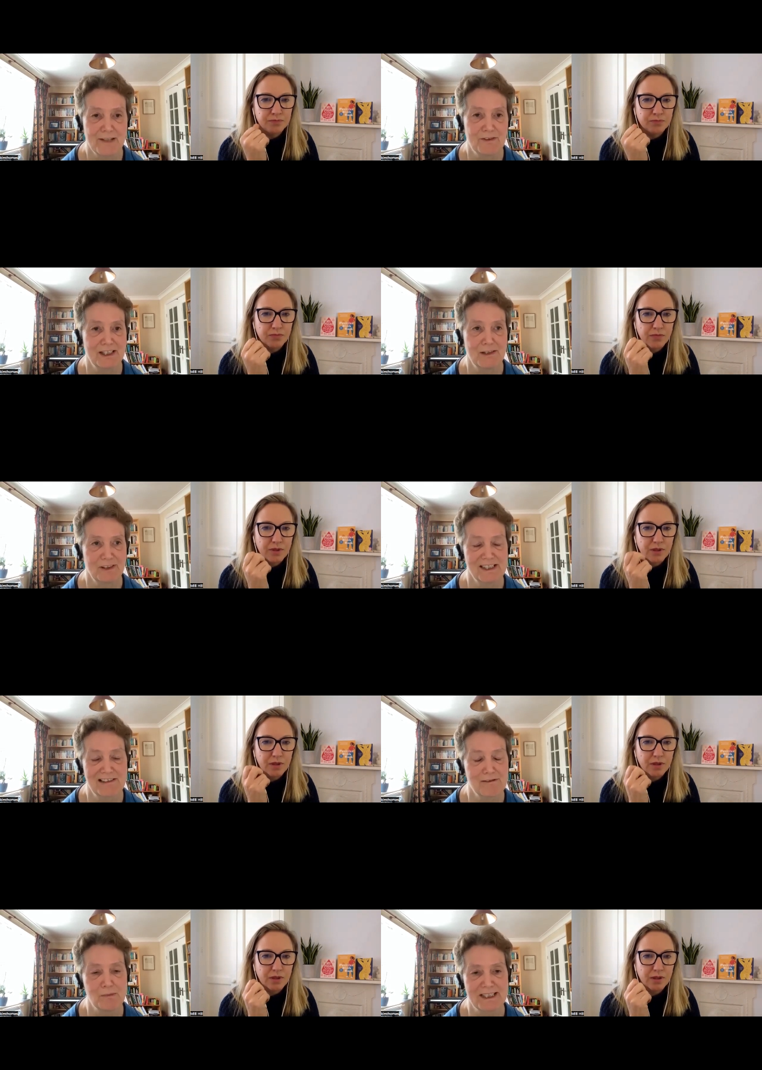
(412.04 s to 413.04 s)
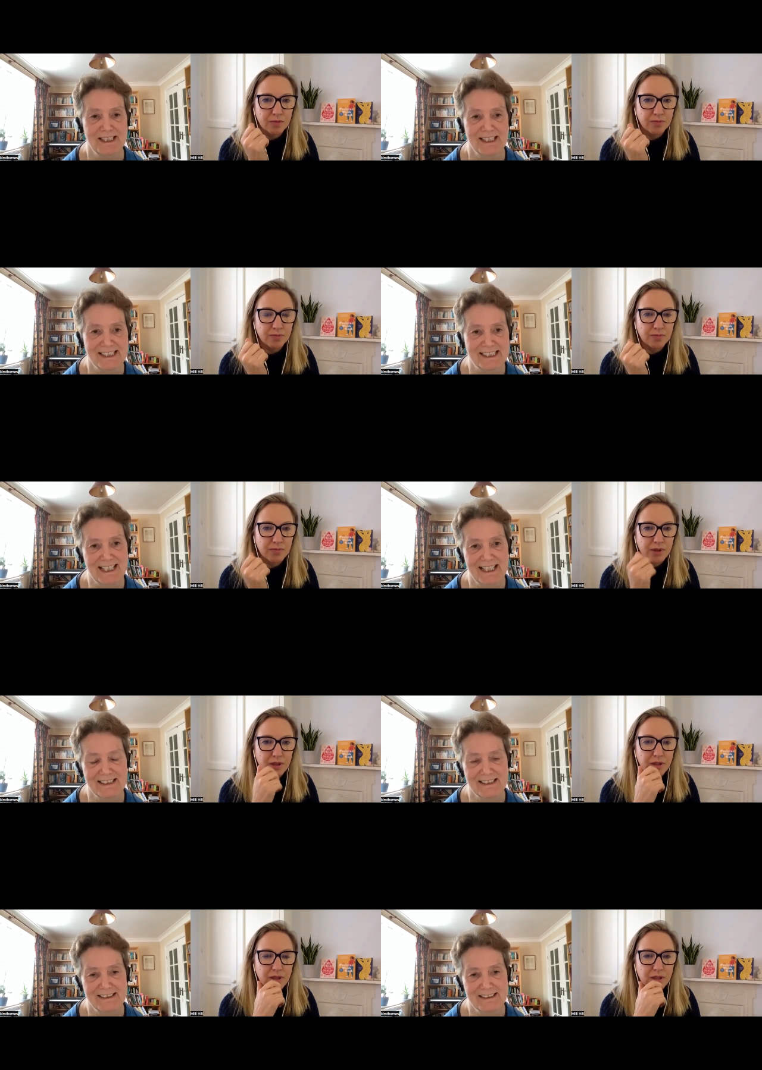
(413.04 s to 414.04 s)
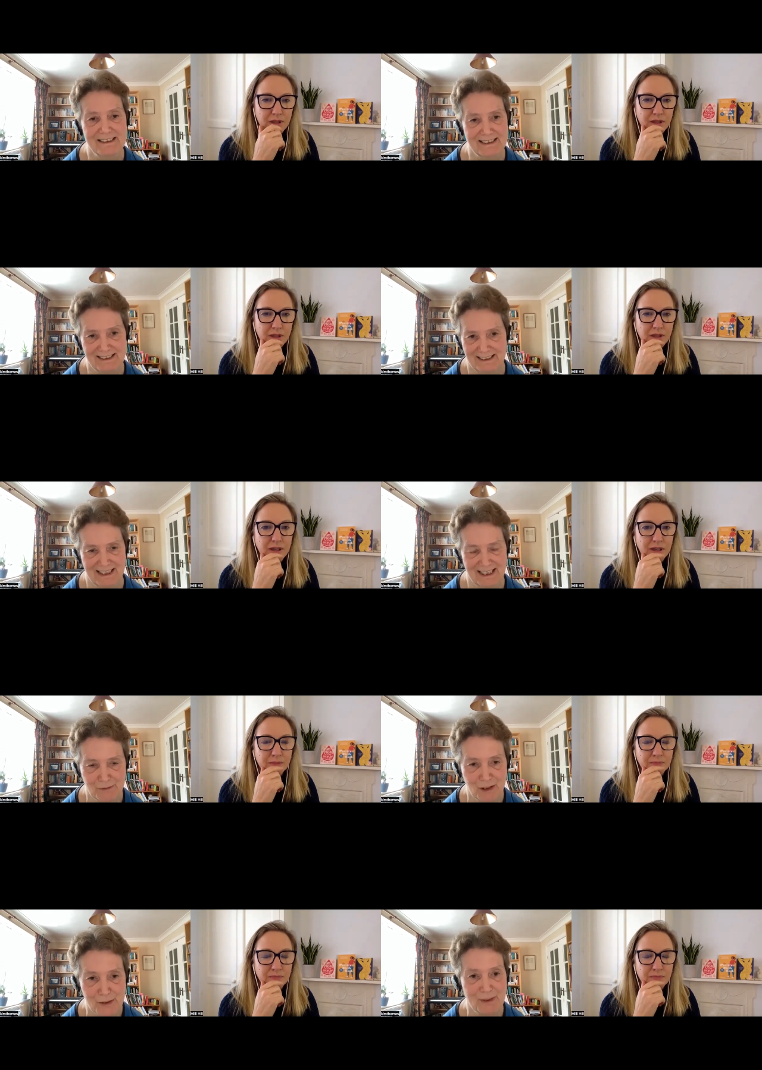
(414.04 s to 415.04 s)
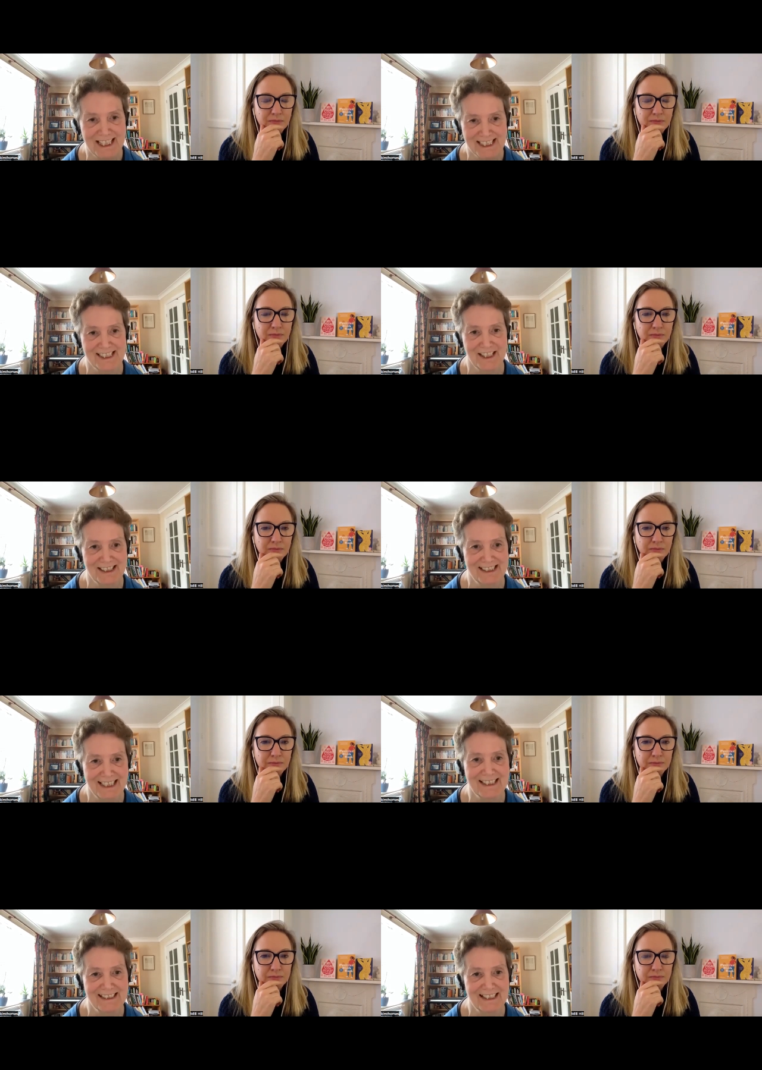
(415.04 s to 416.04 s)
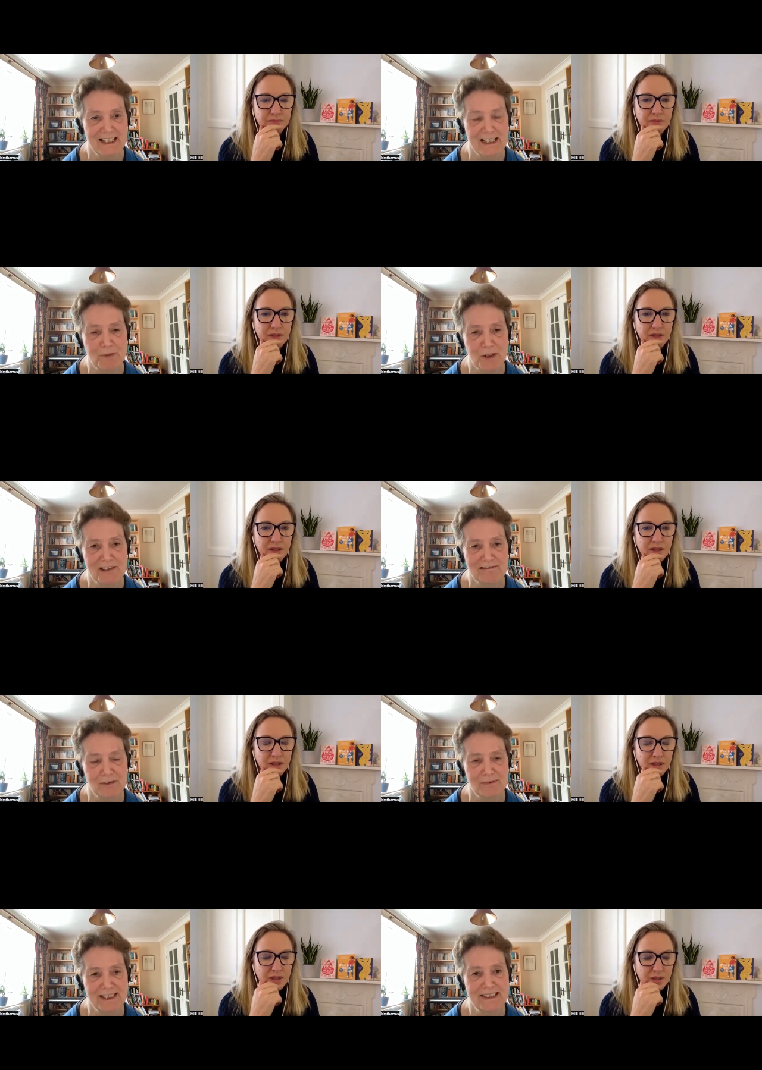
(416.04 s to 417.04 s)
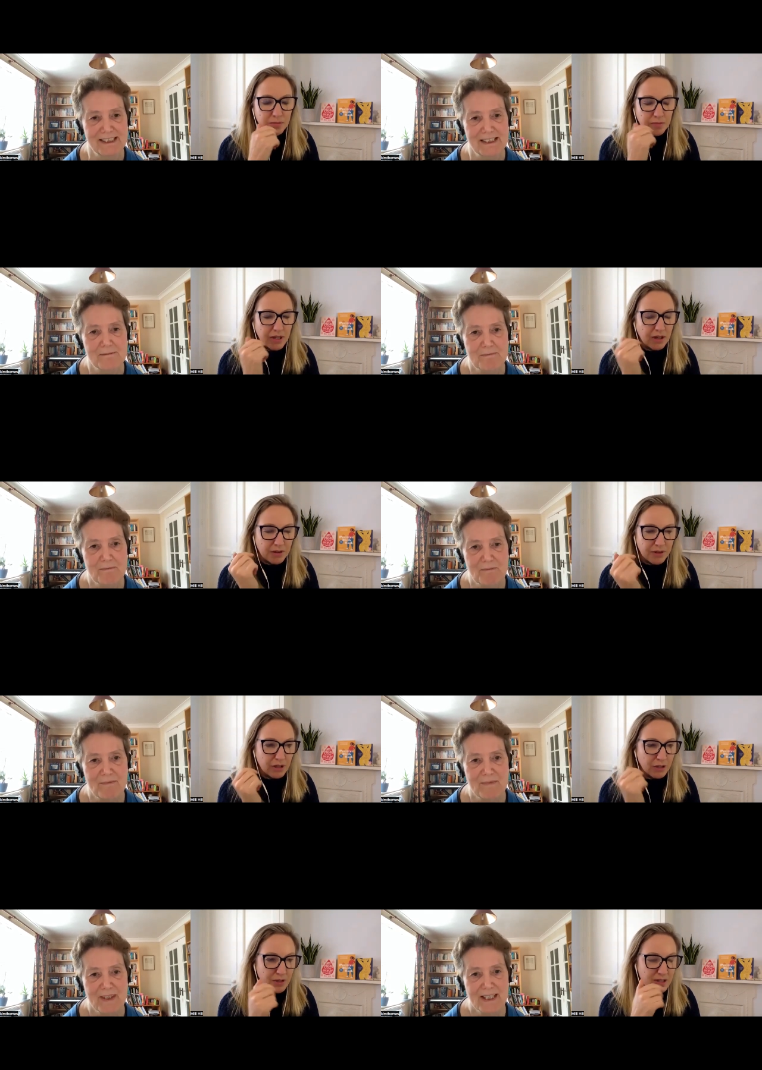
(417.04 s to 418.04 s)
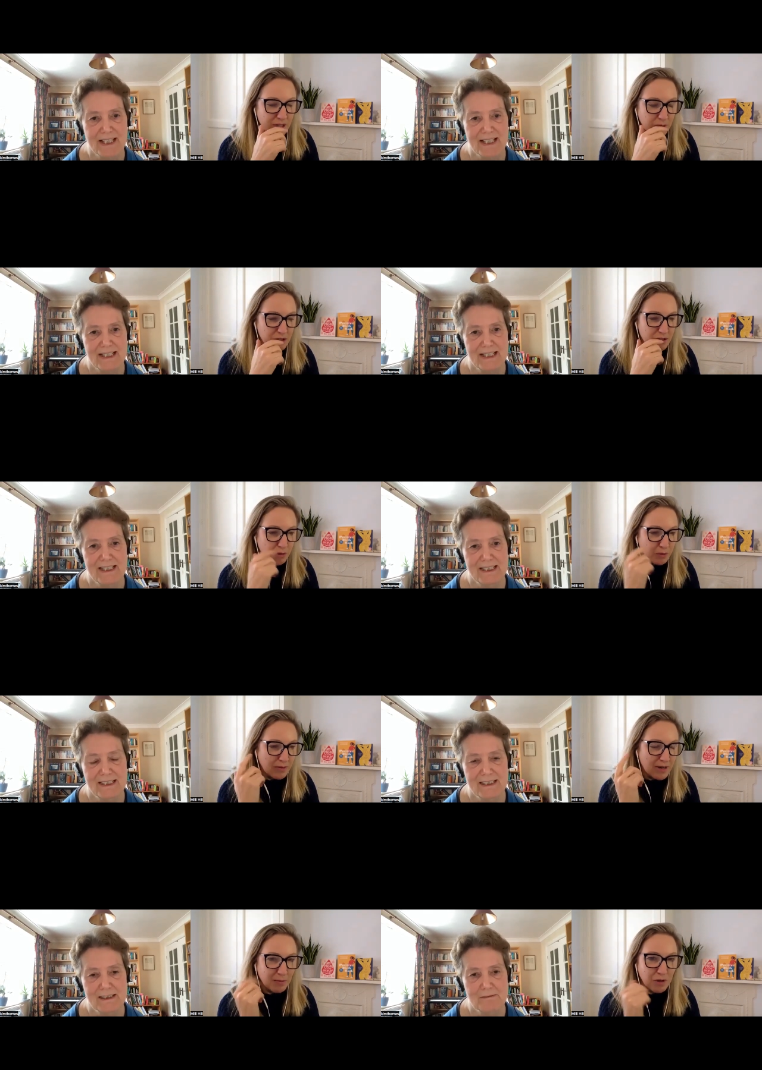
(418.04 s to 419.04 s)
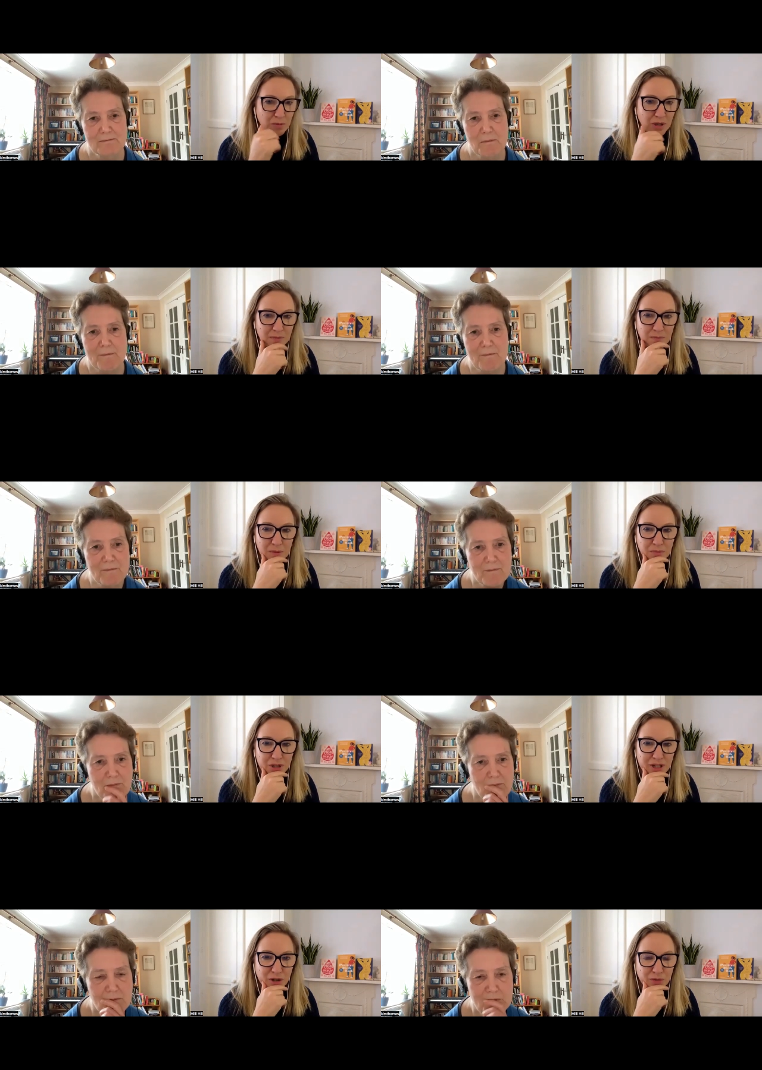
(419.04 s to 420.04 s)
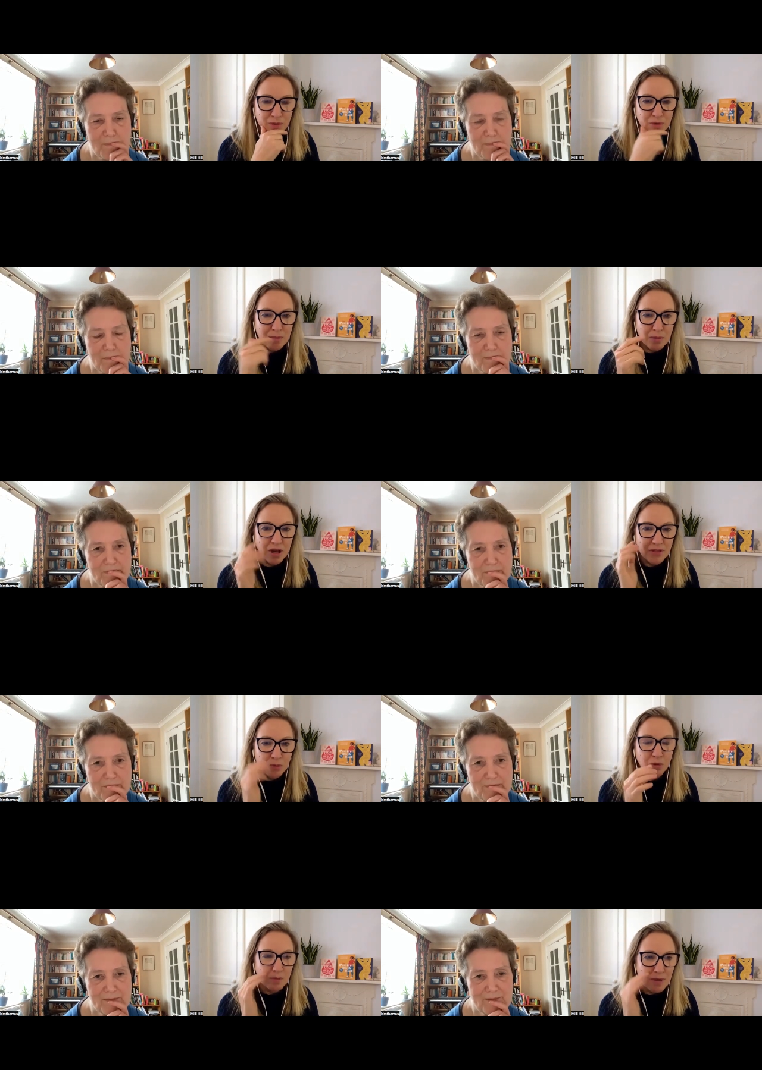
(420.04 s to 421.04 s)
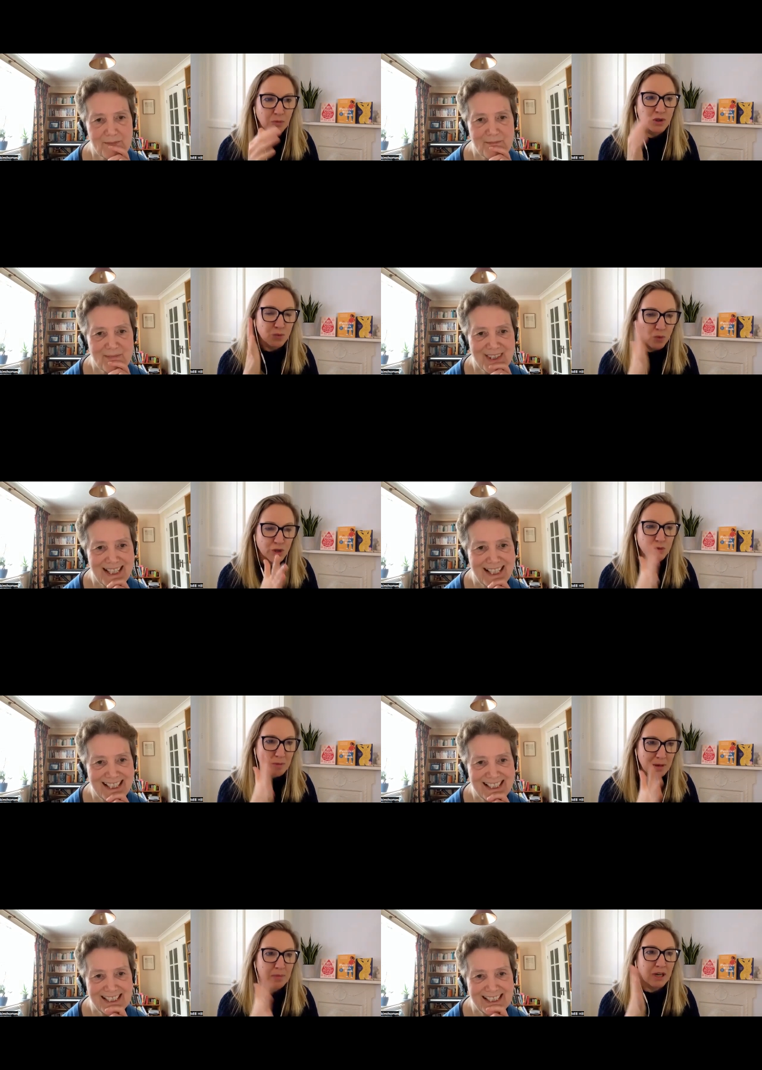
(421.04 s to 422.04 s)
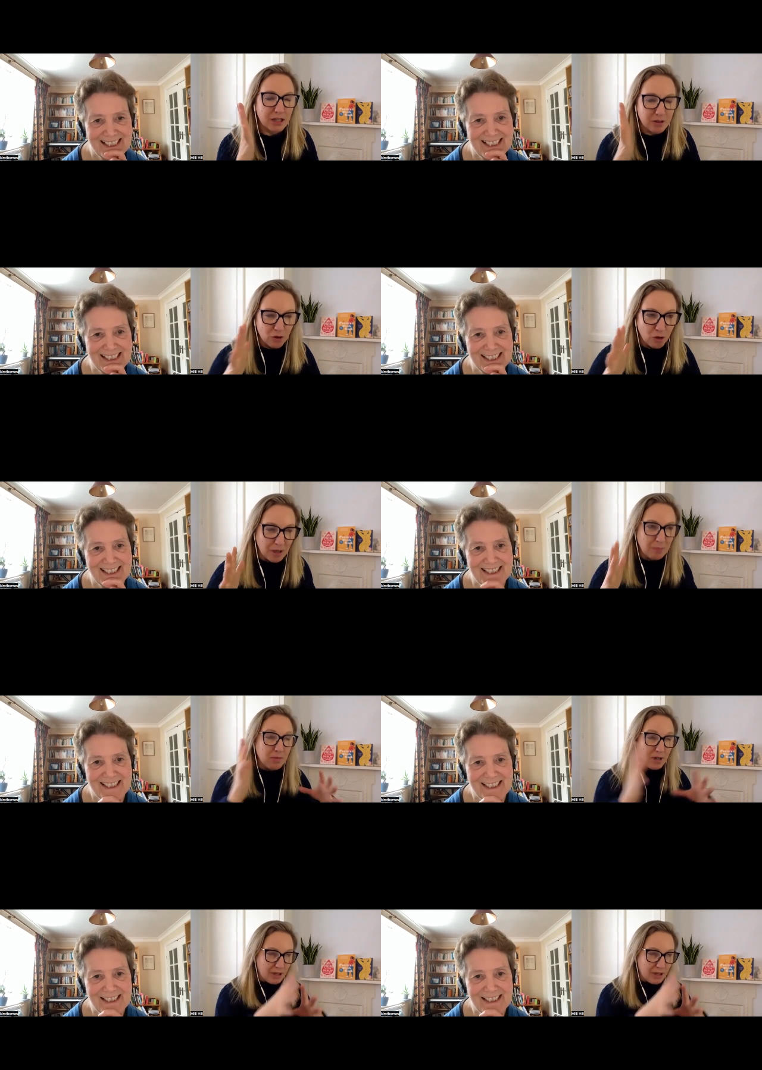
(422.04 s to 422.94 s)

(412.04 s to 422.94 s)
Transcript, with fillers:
Speaker 1: if she feels traumatized, then yeah. as far as we're concerned, then then that's birth trauma.
Speaker 2: Yeah, I think I phrased that question the wrong way around with my my pre-coffee brain, but I think what I meant was what do we mean by not by